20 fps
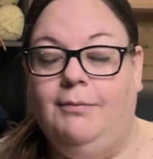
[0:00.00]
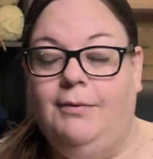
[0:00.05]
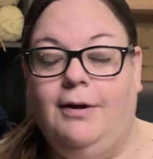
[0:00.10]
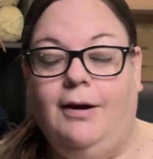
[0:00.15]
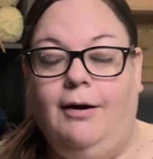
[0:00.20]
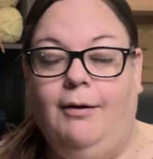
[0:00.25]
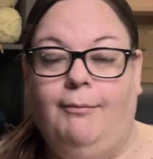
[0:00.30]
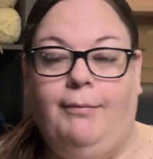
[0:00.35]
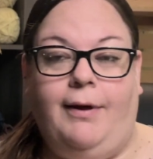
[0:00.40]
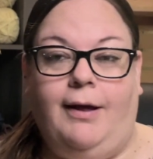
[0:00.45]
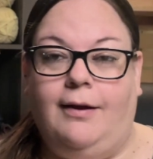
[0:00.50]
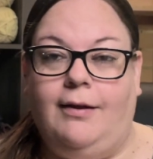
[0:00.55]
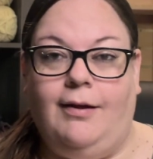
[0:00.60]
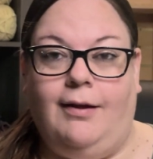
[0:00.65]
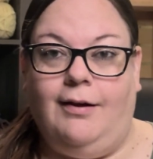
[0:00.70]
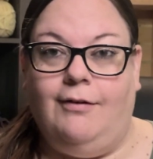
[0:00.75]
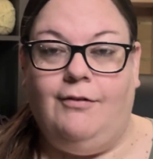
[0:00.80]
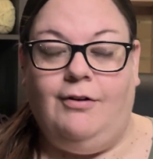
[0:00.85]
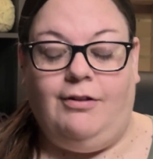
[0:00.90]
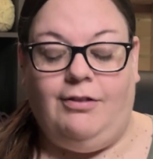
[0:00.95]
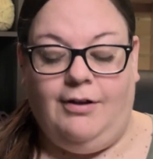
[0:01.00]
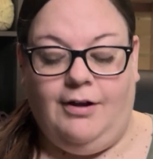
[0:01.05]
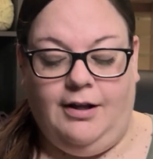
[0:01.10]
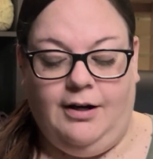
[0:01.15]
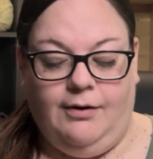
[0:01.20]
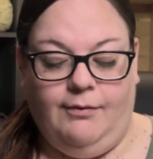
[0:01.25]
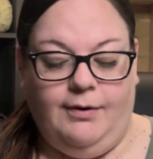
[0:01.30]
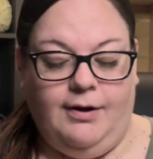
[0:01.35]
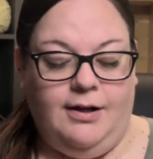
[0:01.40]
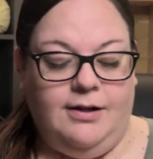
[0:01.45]
to be unpacking everything
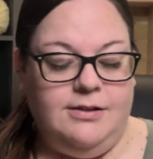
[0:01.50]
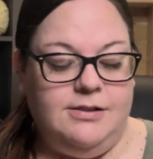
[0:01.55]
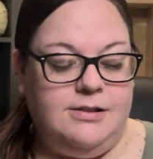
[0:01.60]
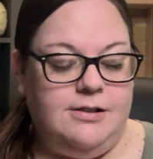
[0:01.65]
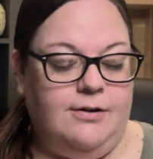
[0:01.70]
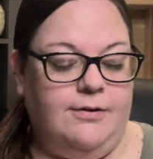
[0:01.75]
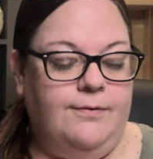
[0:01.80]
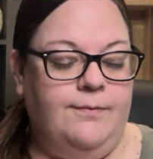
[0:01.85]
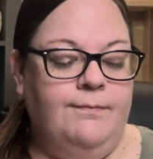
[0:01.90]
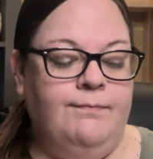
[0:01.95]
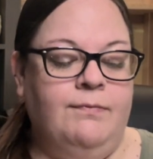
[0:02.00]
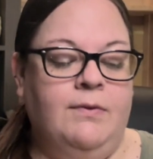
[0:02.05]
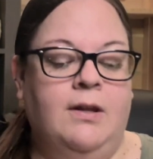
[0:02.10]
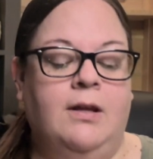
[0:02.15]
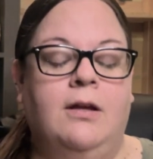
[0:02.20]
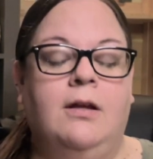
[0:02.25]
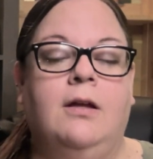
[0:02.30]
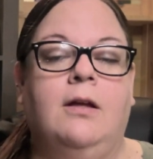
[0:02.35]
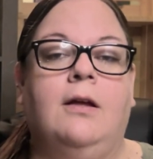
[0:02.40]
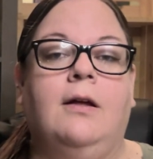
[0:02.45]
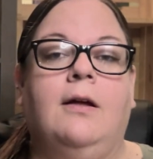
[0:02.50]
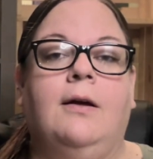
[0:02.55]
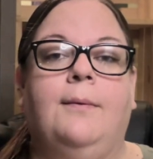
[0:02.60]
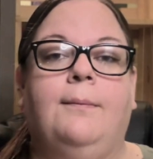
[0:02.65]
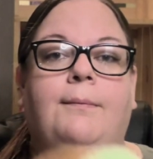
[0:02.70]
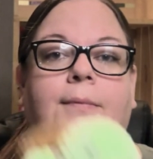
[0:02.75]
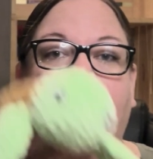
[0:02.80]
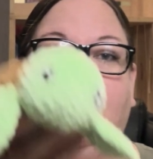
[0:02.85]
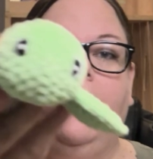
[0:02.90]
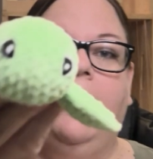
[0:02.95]
anyway. So,
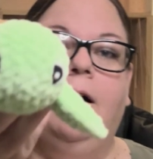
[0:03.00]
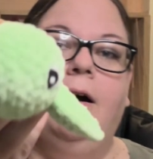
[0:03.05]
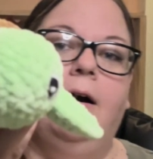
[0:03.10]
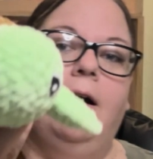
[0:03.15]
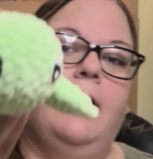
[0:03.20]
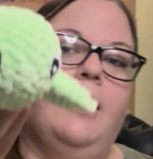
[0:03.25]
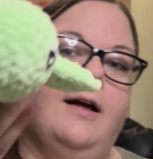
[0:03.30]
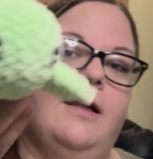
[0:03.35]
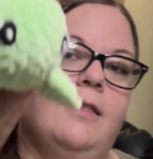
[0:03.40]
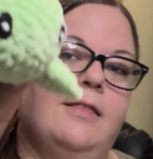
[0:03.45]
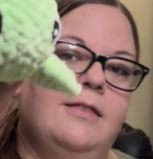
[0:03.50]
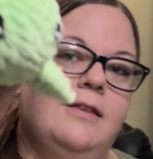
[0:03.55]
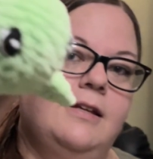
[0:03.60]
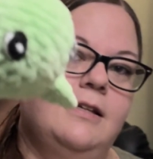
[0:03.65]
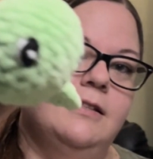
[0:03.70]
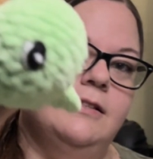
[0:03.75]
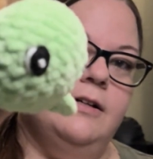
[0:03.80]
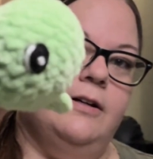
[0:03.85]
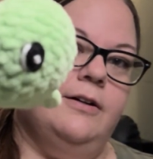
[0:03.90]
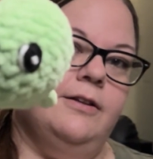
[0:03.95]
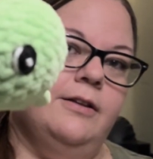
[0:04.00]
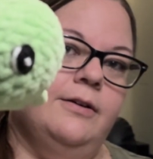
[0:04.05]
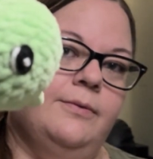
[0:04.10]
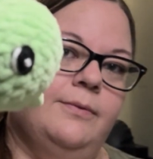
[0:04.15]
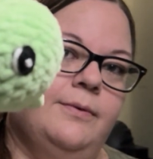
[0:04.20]
but these are the